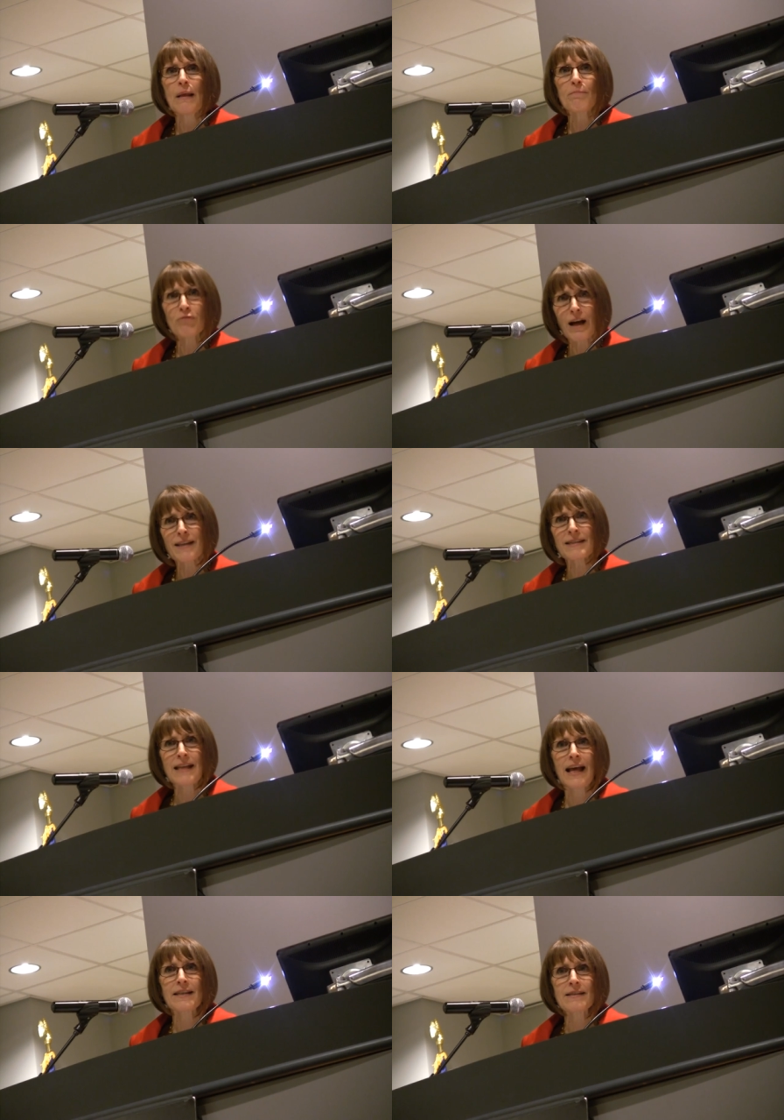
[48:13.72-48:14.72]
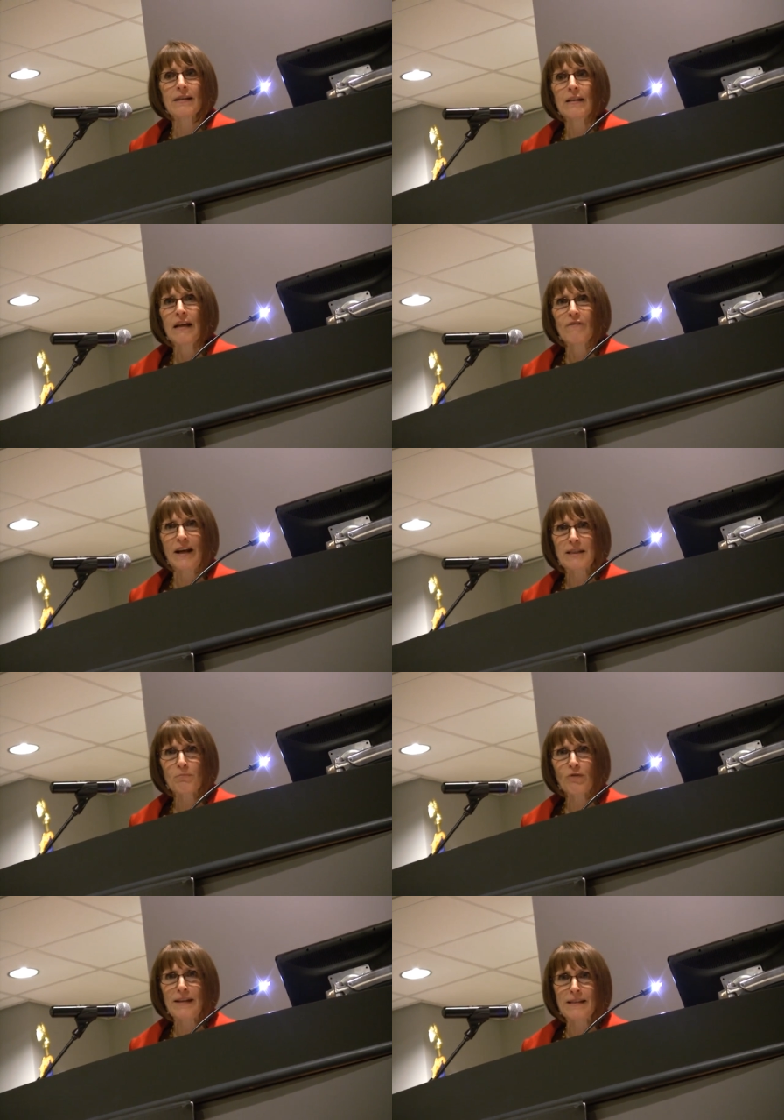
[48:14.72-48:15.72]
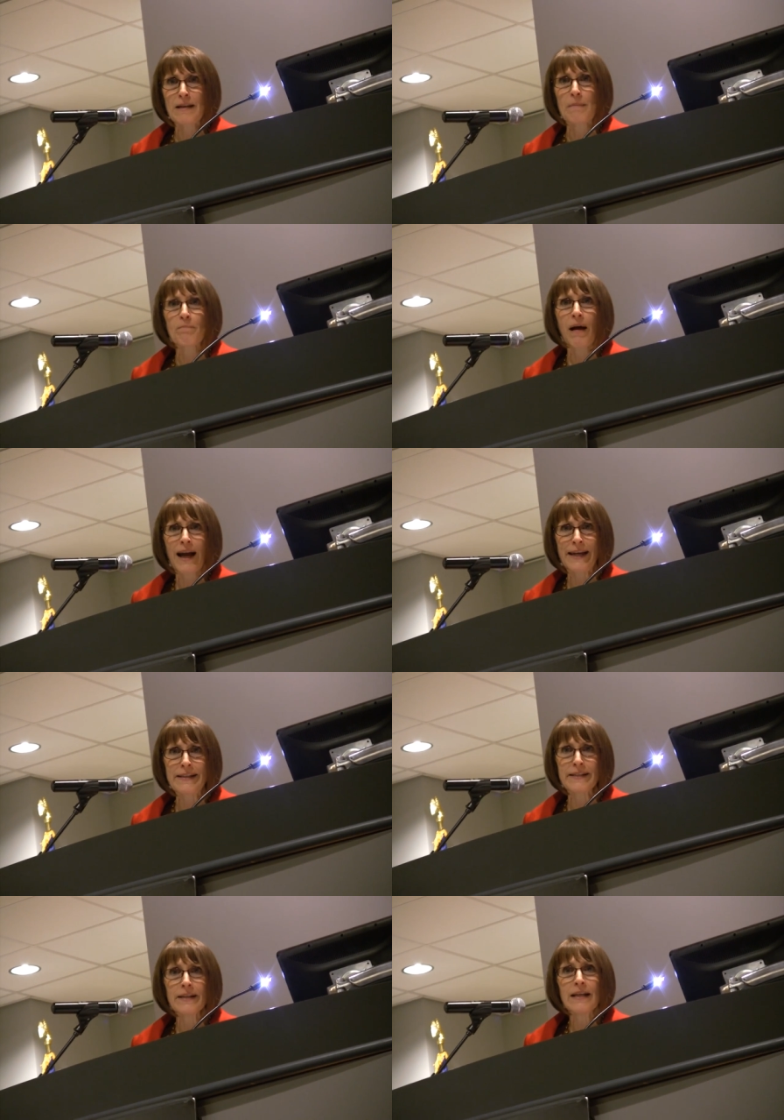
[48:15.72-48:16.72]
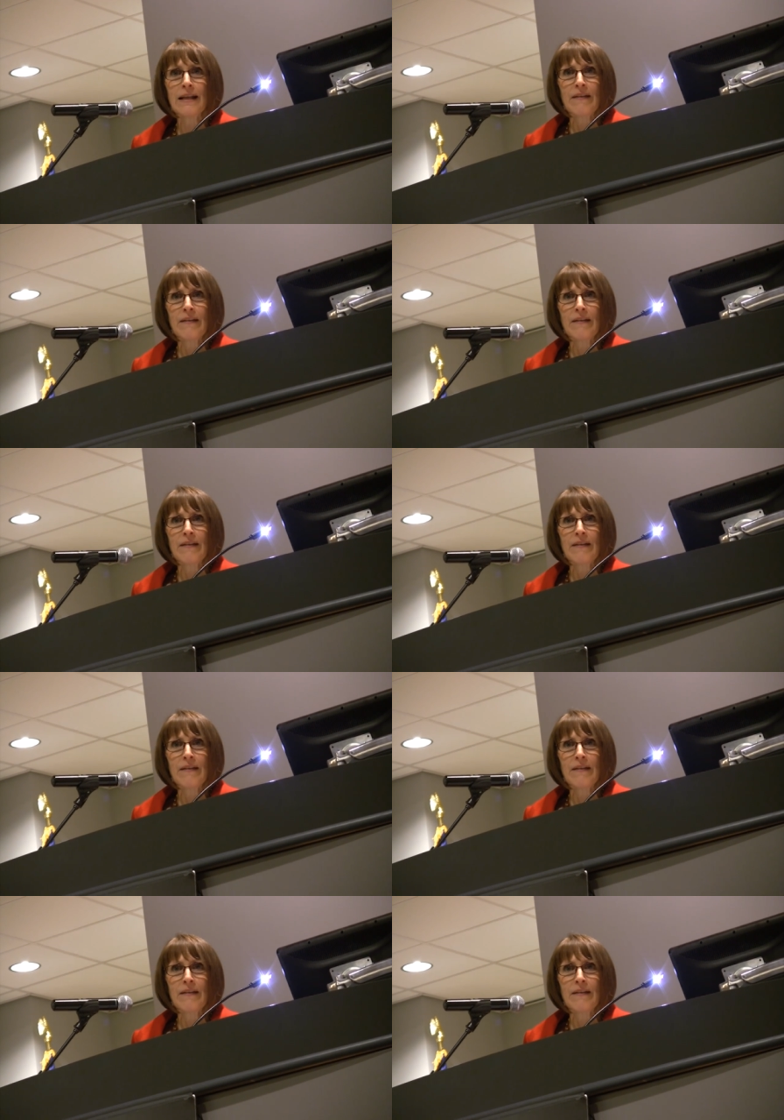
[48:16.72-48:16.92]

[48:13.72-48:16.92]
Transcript: process, Vice President Biden